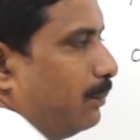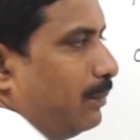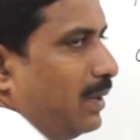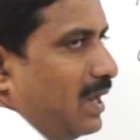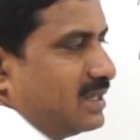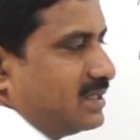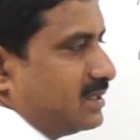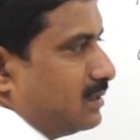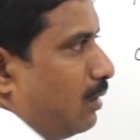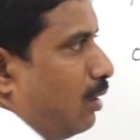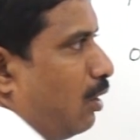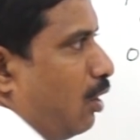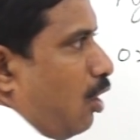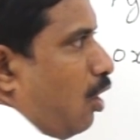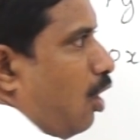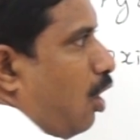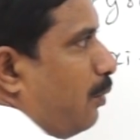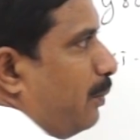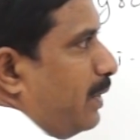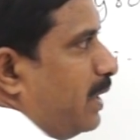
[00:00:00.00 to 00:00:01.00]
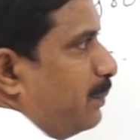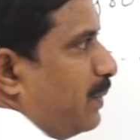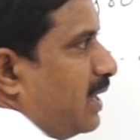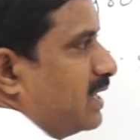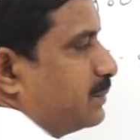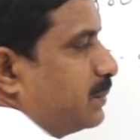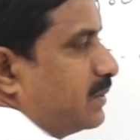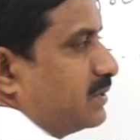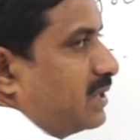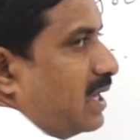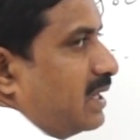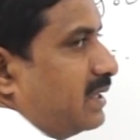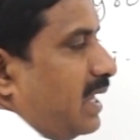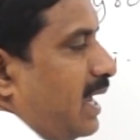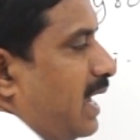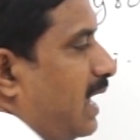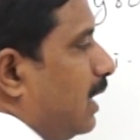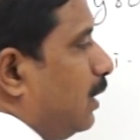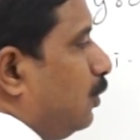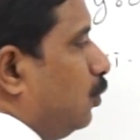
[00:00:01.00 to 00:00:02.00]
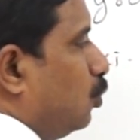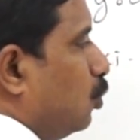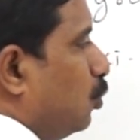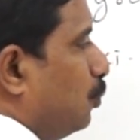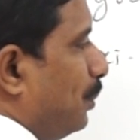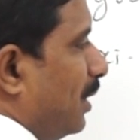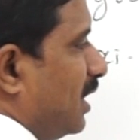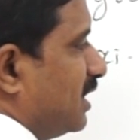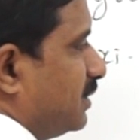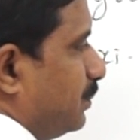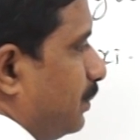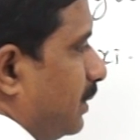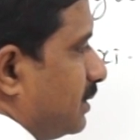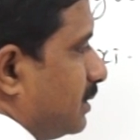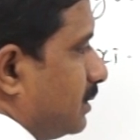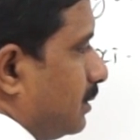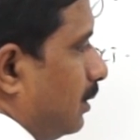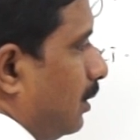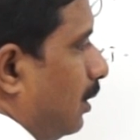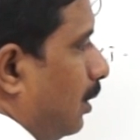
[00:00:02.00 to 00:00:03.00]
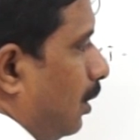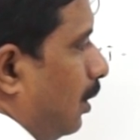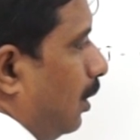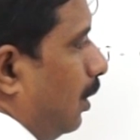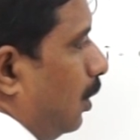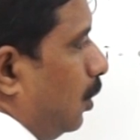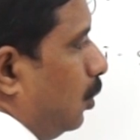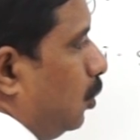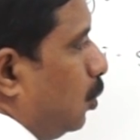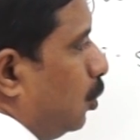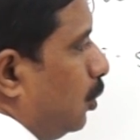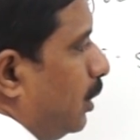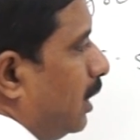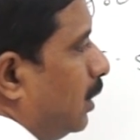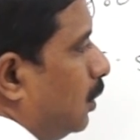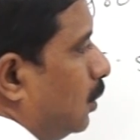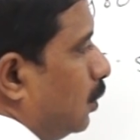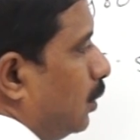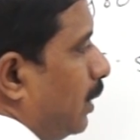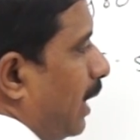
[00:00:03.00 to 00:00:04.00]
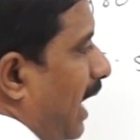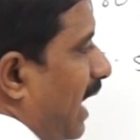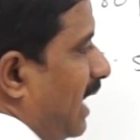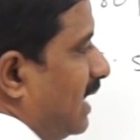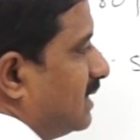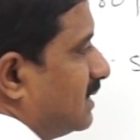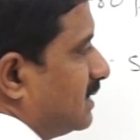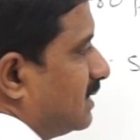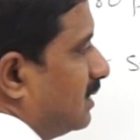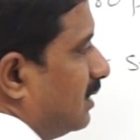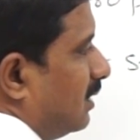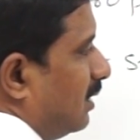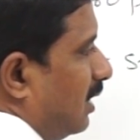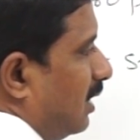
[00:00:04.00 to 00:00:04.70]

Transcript: plus how many phosphorus are there? 2 phosphorus. 2 into X,